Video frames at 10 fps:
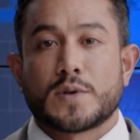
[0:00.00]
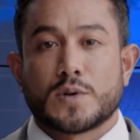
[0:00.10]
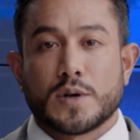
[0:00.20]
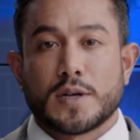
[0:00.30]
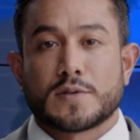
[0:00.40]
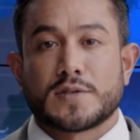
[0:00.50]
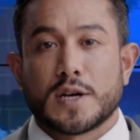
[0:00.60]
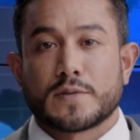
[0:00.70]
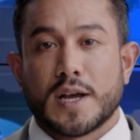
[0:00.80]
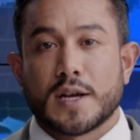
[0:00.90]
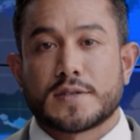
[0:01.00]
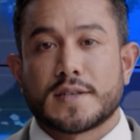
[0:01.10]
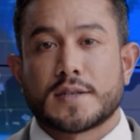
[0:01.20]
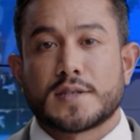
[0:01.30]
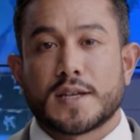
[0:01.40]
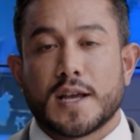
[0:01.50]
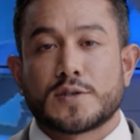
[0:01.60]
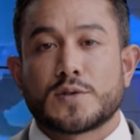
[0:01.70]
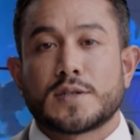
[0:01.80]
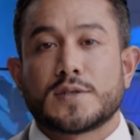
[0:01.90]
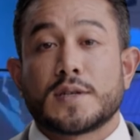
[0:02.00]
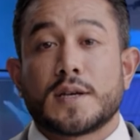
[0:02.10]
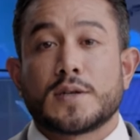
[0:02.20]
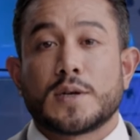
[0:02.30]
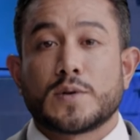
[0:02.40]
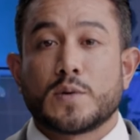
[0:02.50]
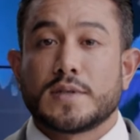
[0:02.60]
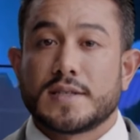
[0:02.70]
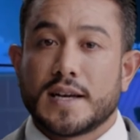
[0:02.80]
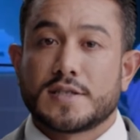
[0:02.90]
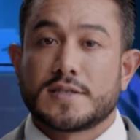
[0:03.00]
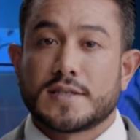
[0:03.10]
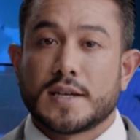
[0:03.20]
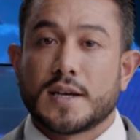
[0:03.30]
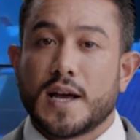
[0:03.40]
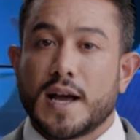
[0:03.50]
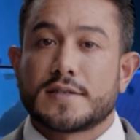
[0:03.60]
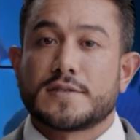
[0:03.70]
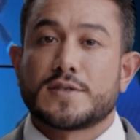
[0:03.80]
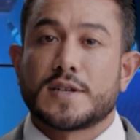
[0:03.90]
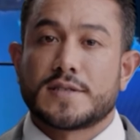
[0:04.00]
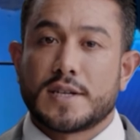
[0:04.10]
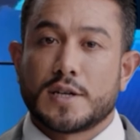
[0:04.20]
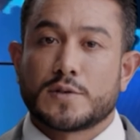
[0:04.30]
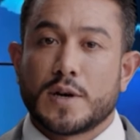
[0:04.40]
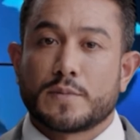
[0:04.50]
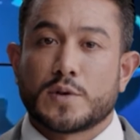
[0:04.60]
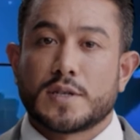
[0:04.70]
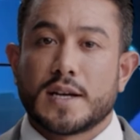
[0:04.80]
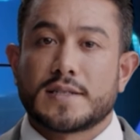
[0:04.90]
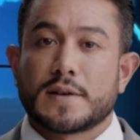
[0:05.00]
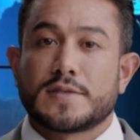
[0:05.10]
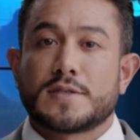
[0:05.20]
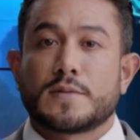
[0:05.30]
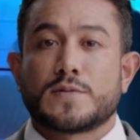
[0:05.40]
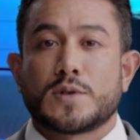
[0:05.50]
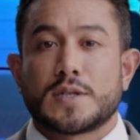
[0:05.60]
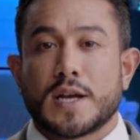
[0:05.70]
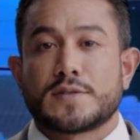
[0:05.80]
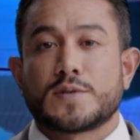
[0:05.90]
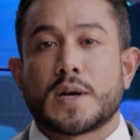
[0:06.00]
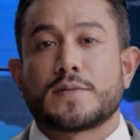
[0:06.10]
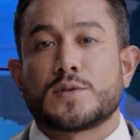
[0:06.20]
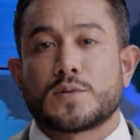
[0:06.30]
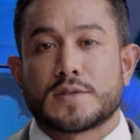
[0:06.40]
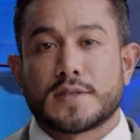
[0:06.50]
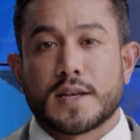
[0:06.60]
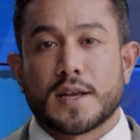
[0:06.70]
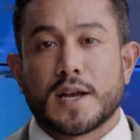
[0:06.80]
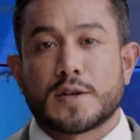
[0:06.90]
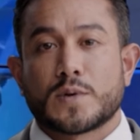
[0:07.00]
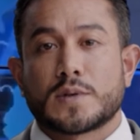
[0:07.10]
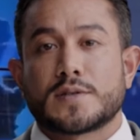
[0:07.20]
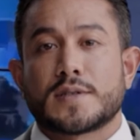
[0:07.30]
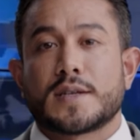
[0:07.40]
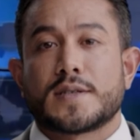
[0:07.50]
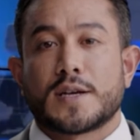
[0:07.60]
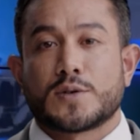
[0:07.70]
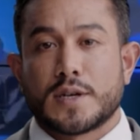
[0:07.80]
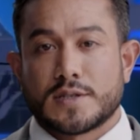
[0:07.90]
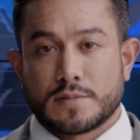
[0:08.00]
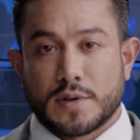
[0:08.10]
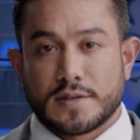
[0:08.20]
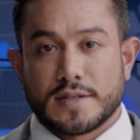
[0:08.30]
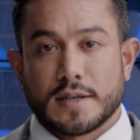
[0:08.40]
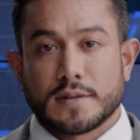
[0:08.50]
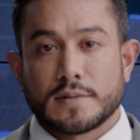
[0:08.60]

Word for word: Bengal Council of Higher Secondary Education, WBCHSE, has suggested a dual board exam system for Class 12 students in line with the state's education policy.